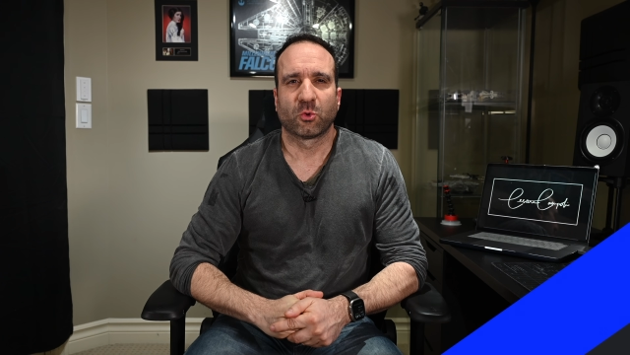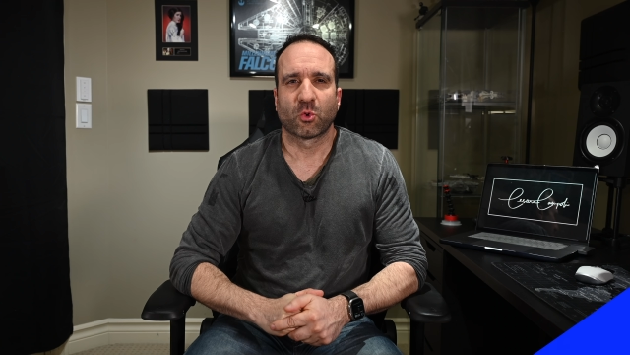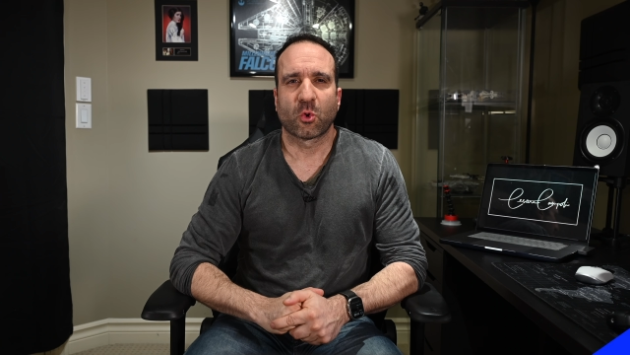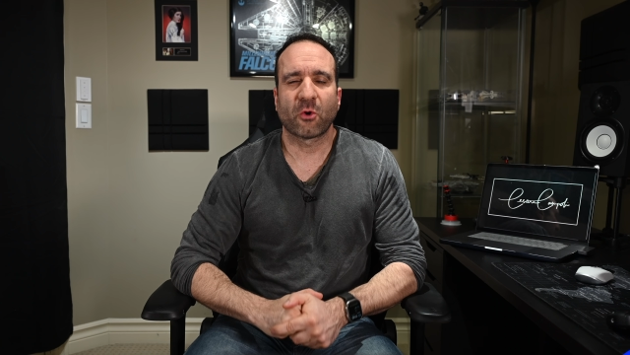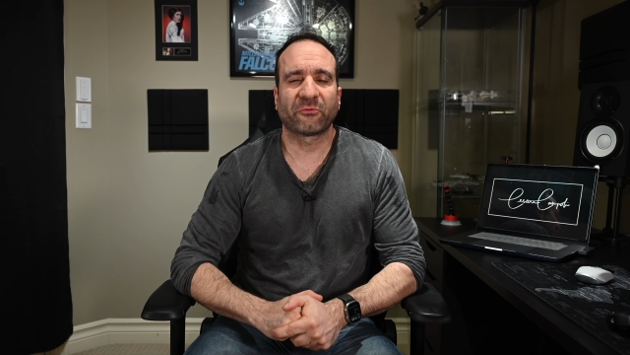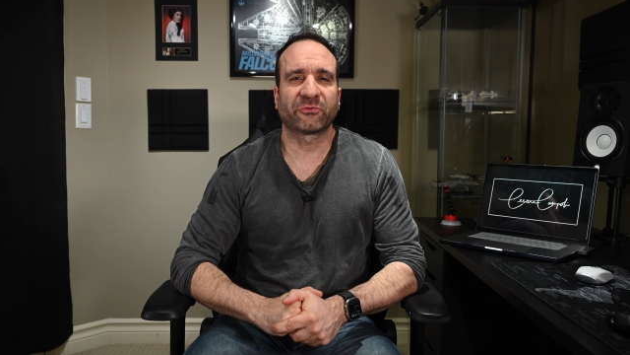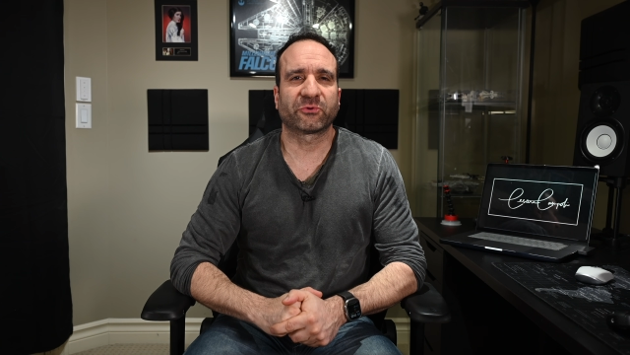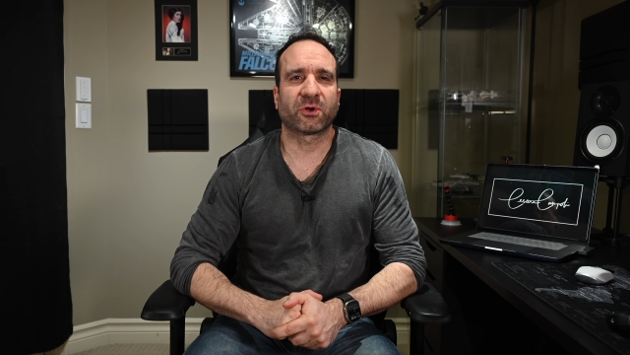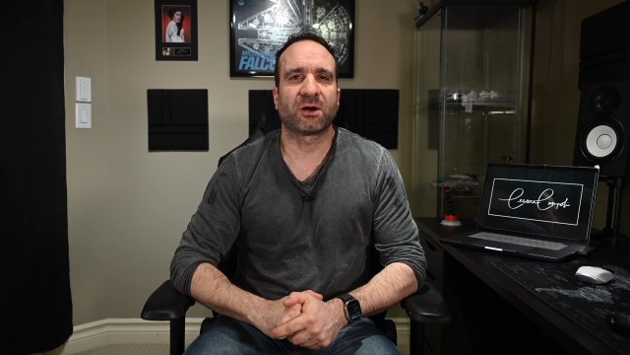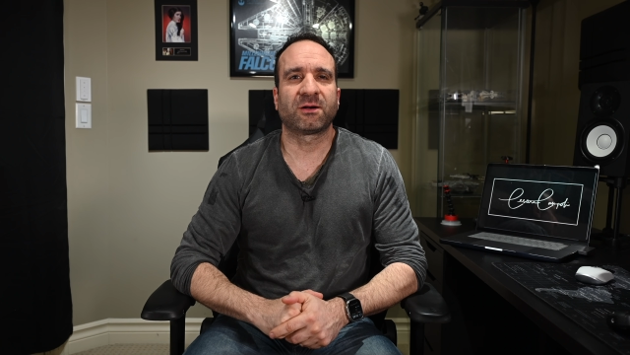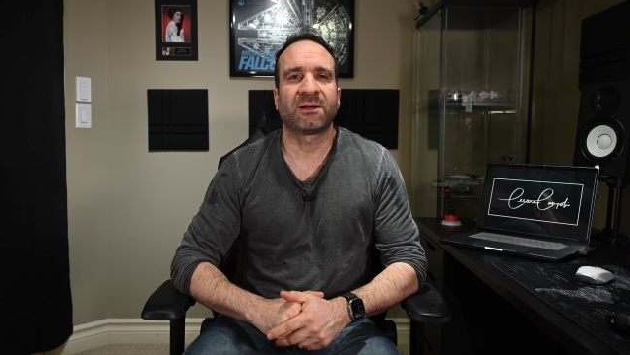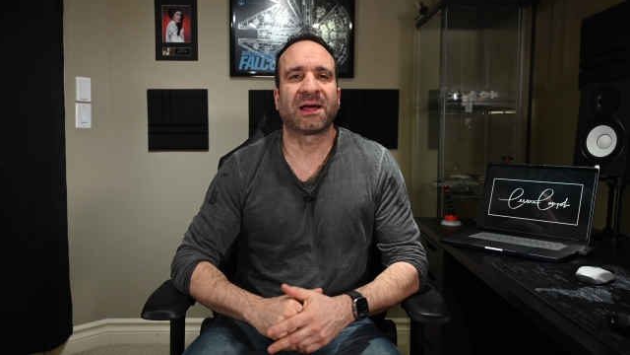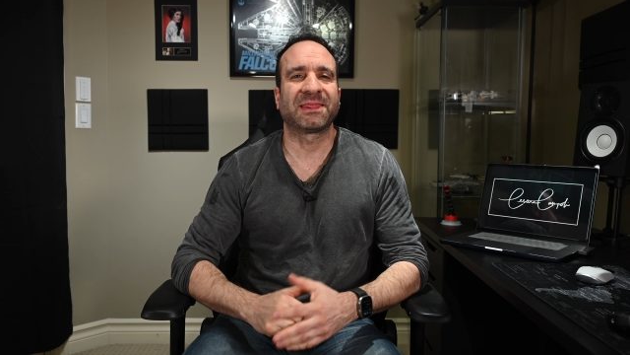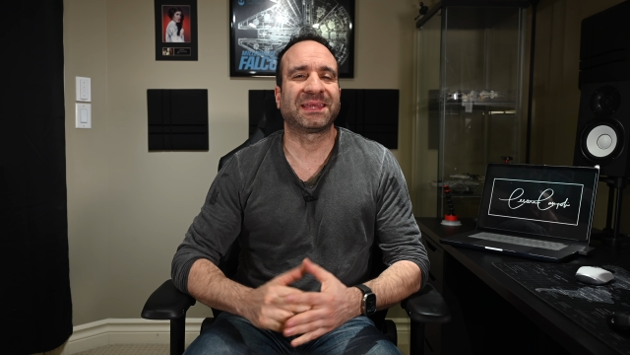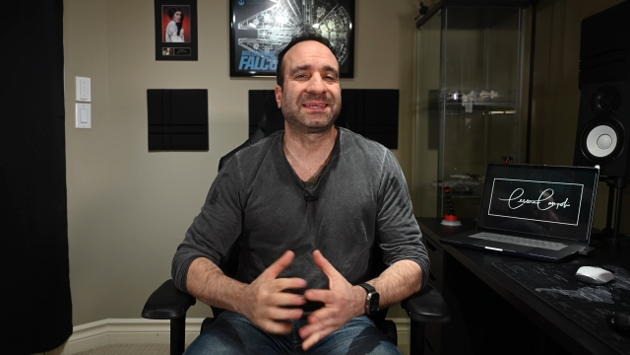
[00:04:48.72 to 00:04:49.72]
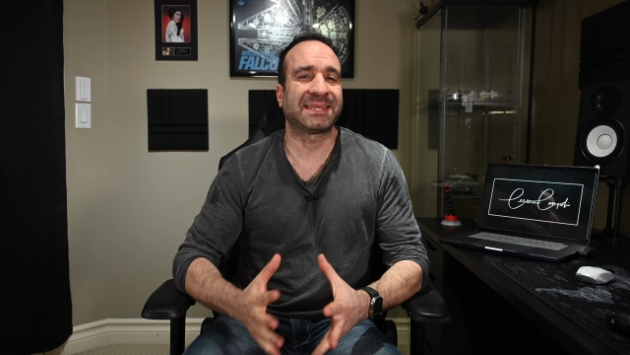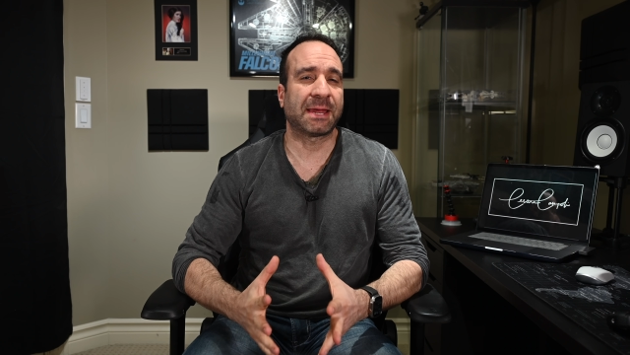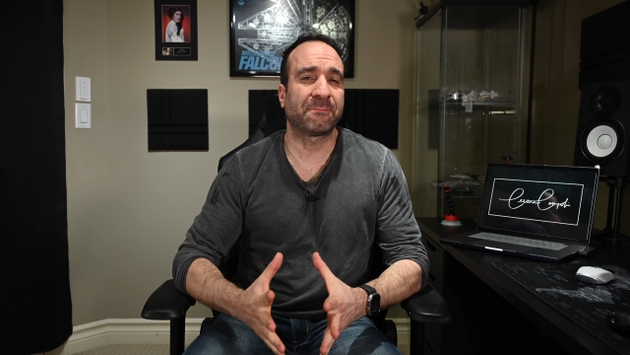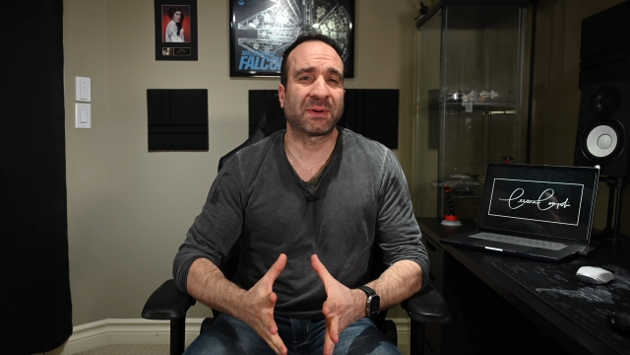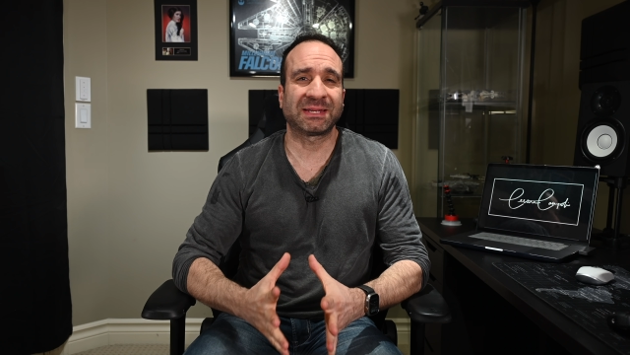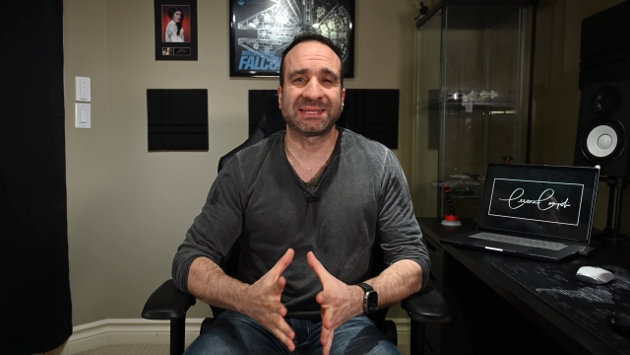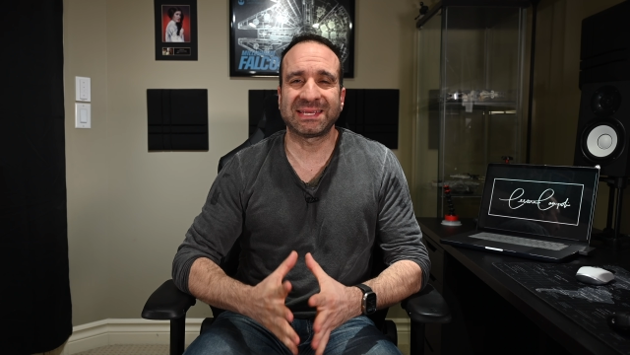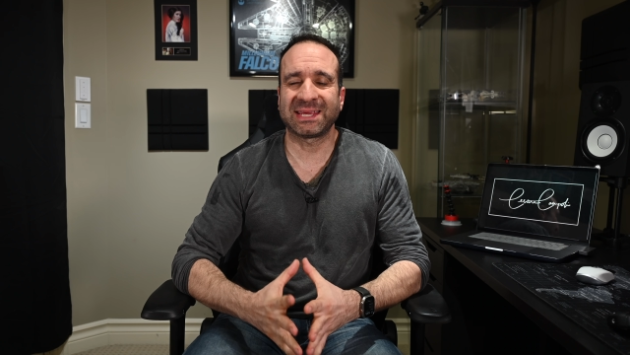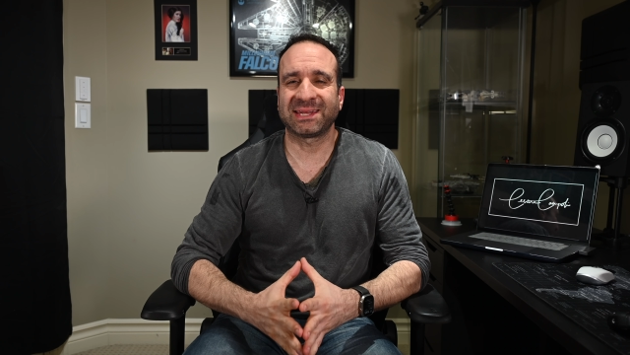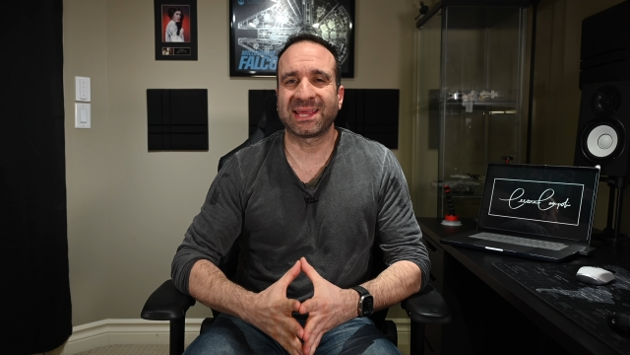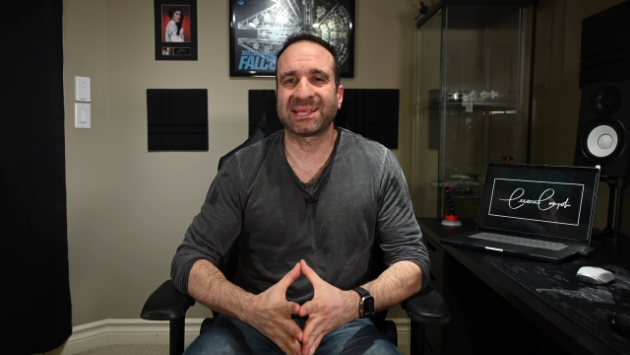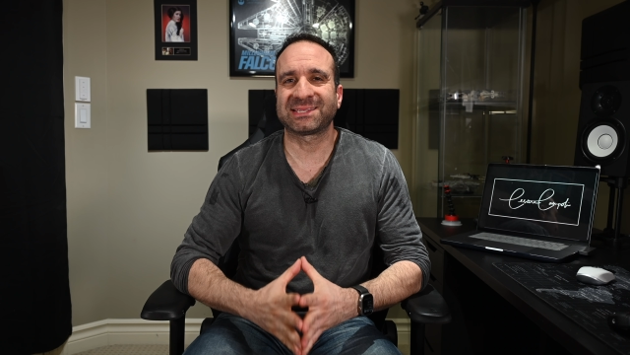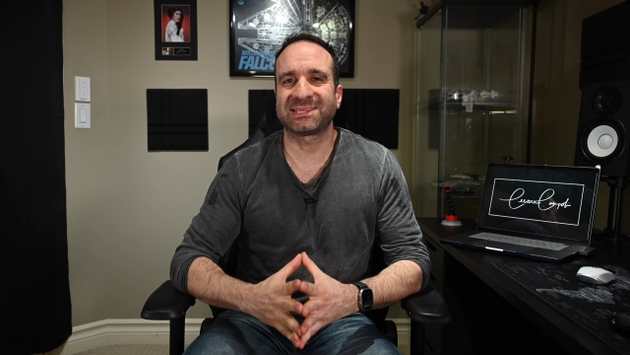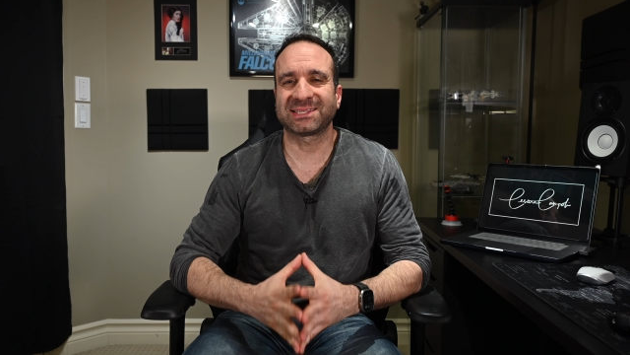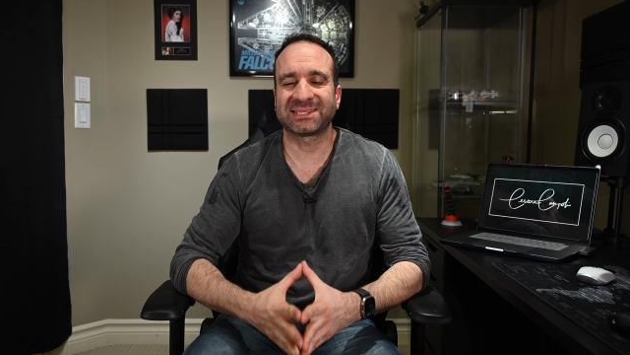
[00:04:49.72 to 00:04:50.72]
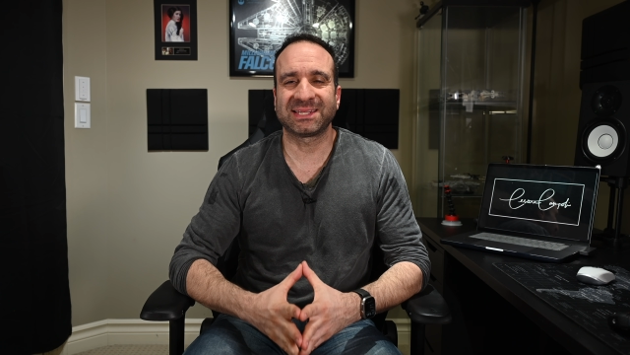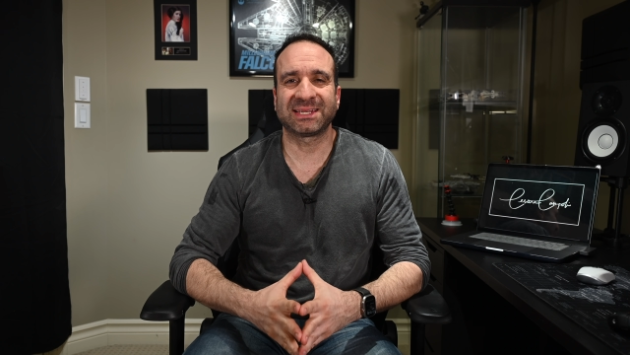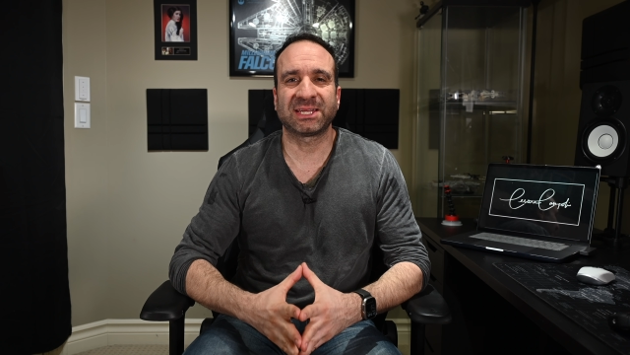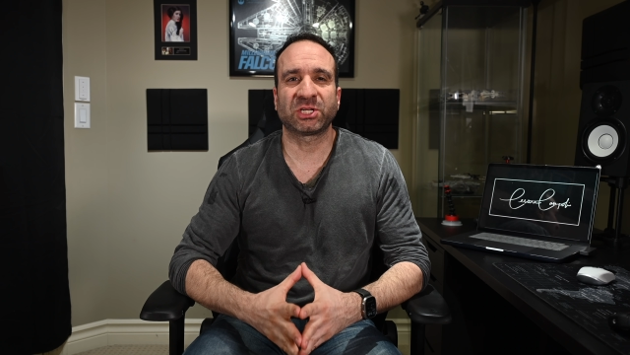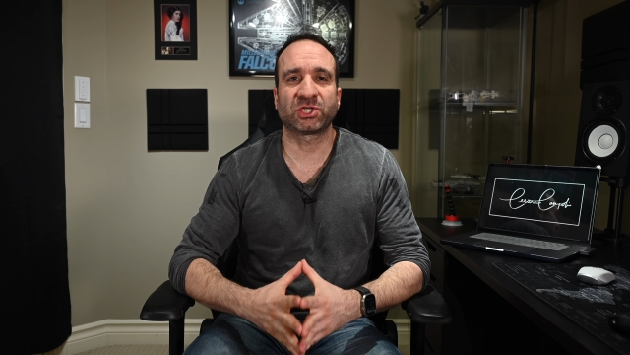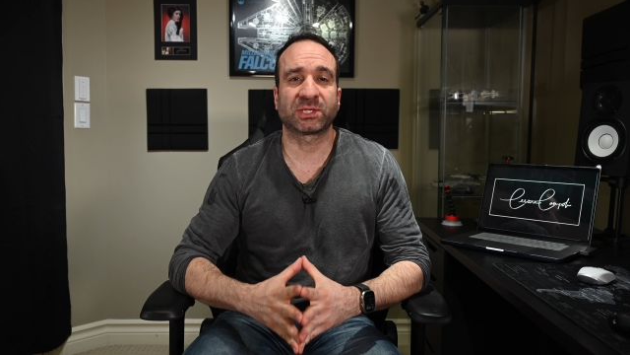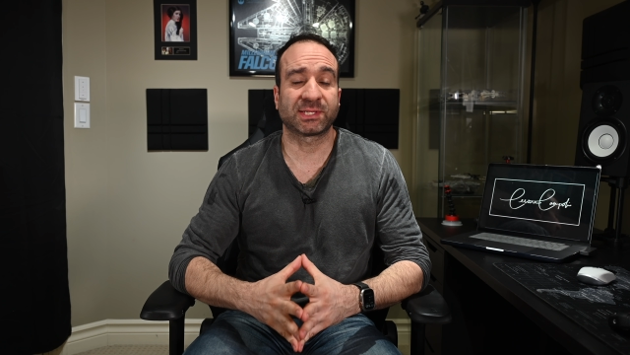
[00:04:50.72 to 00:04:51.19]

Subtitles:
Overall, the Tenba DNA 16-inch